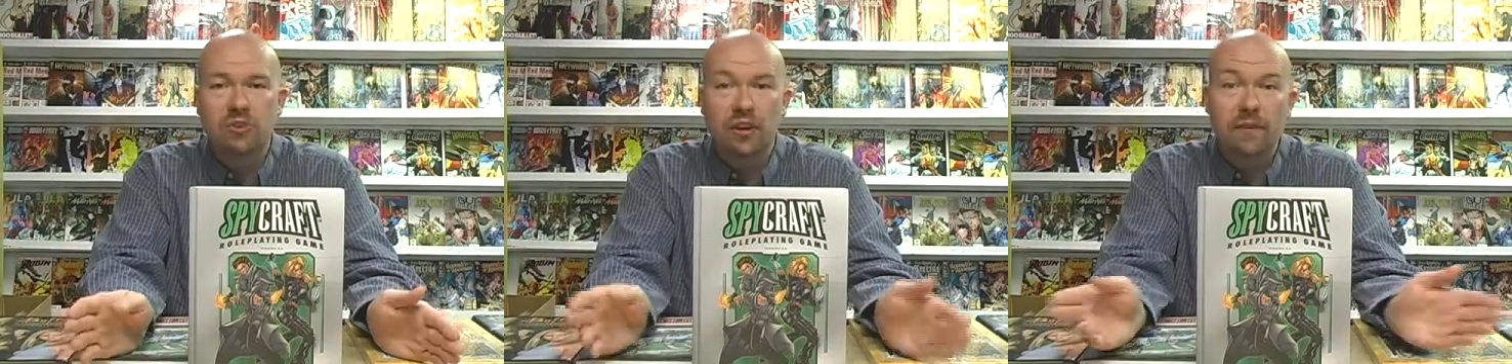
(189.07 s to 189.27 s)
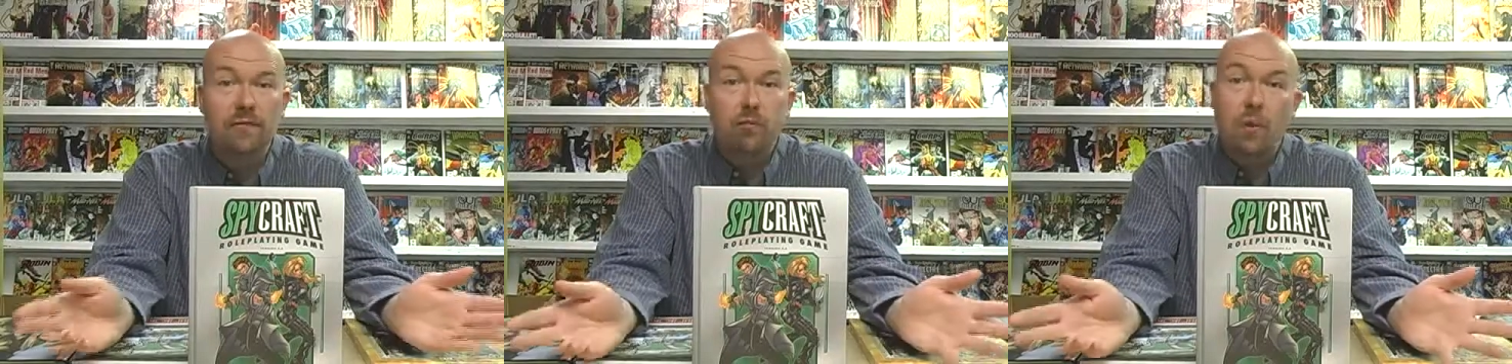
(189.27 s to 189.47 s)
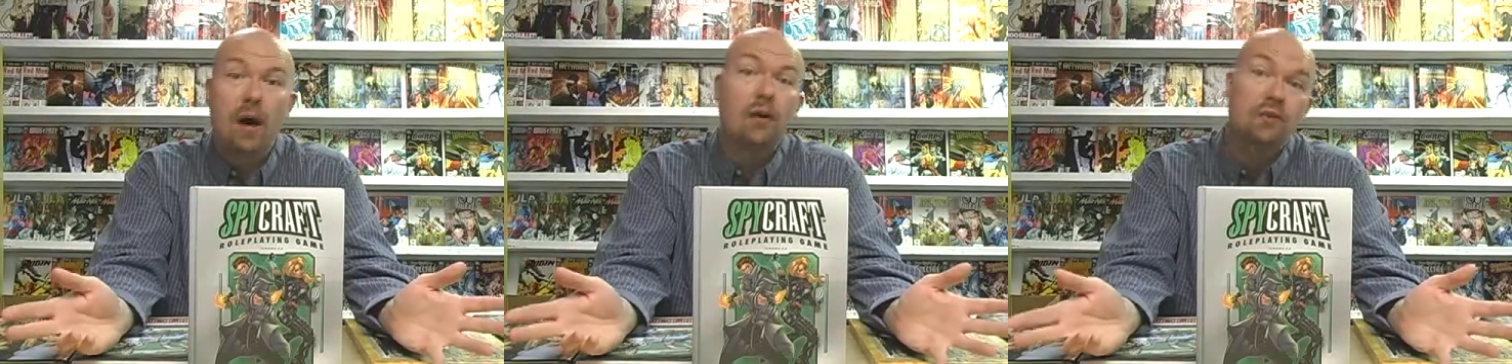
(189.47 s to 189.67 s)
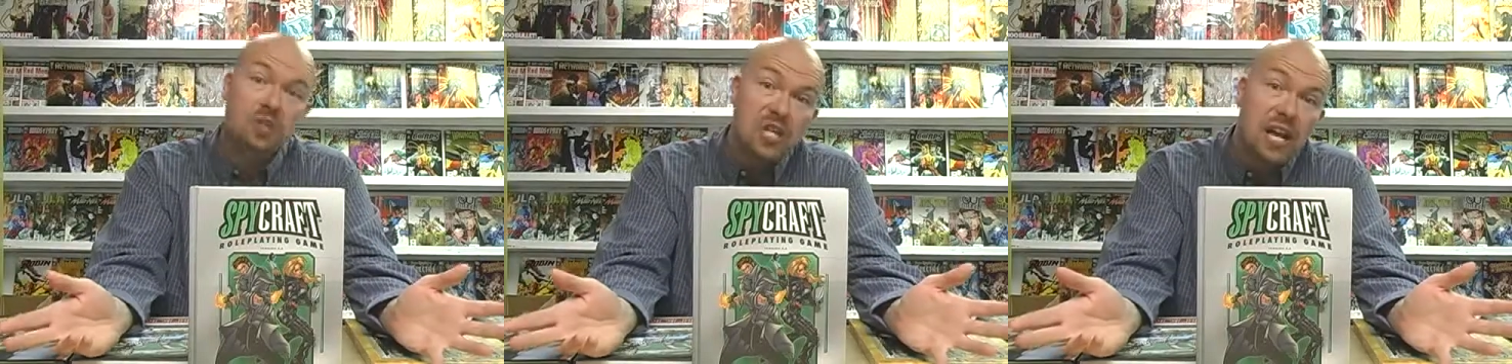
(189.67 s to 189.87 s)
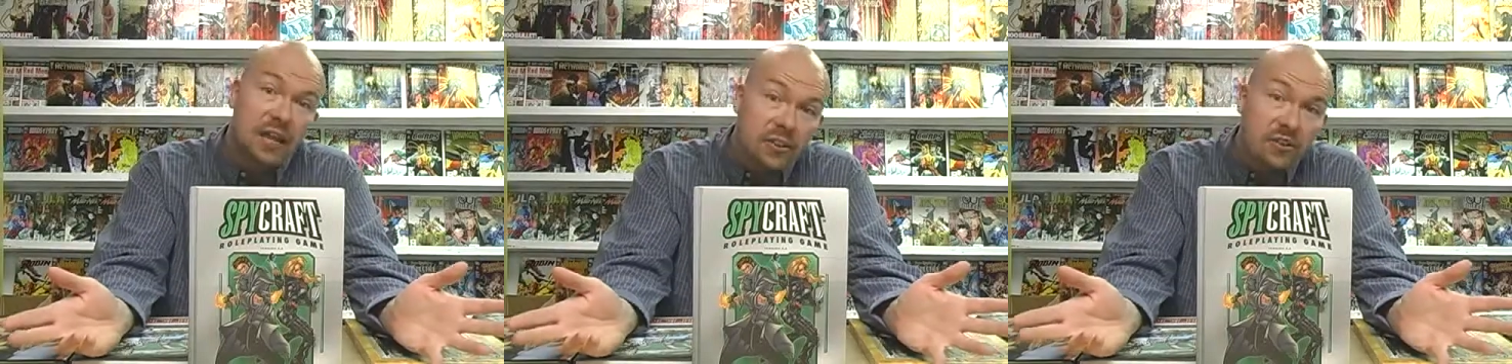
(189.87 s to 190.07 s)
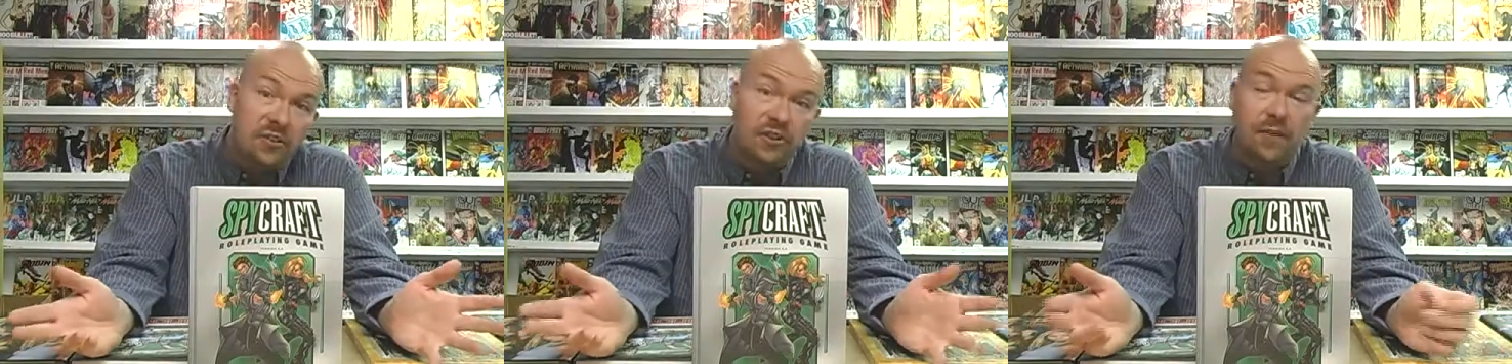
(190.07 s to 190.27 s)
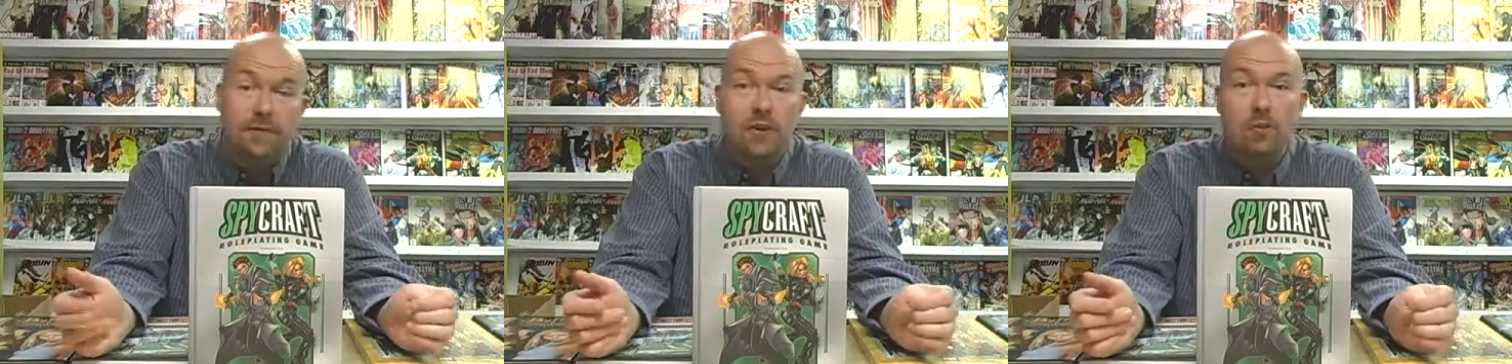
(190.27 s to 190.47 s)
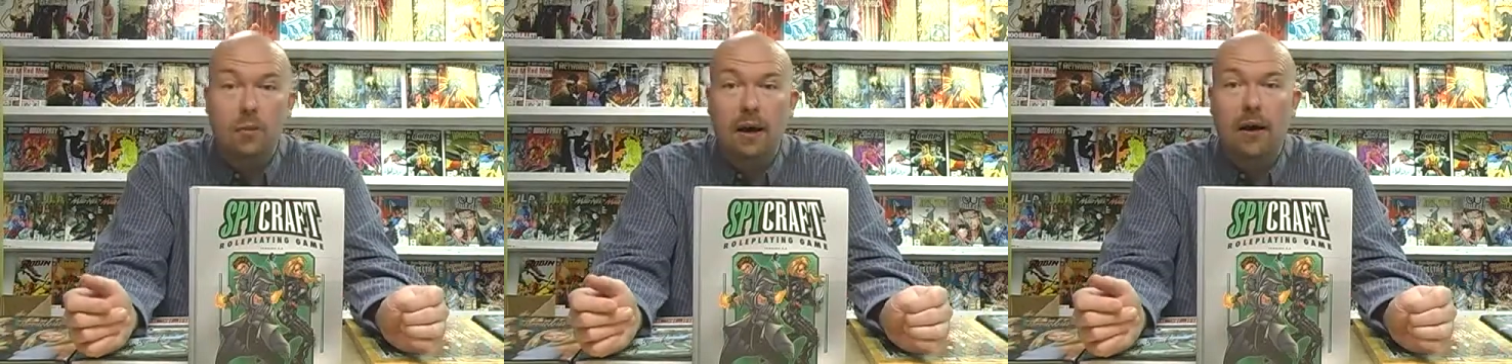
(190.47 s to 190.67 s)
of, well, chases, if
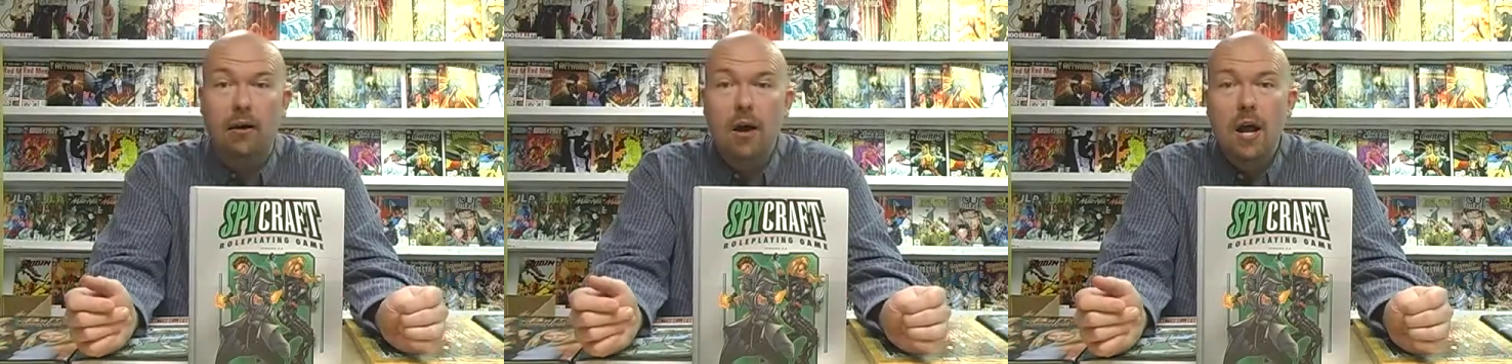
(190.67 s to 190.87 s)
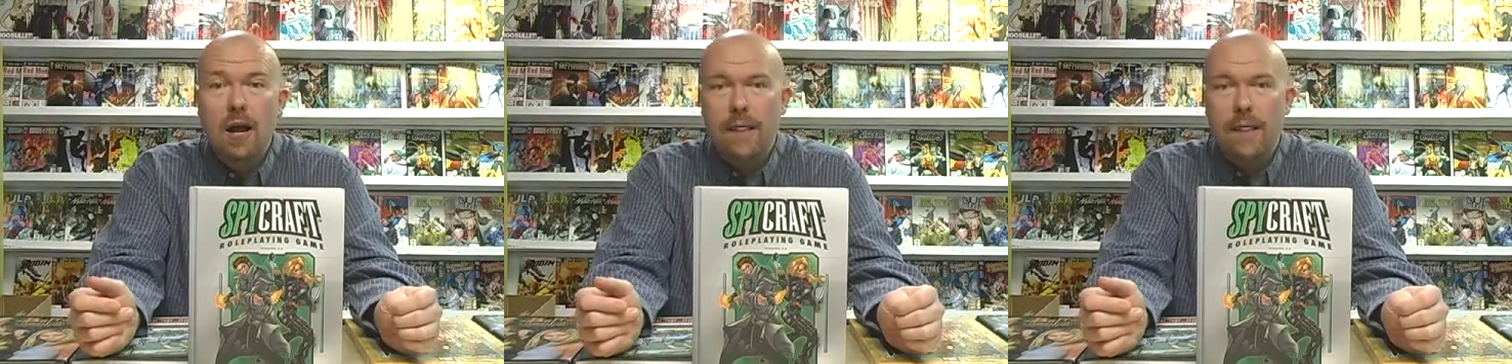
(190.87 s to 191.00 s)
you will.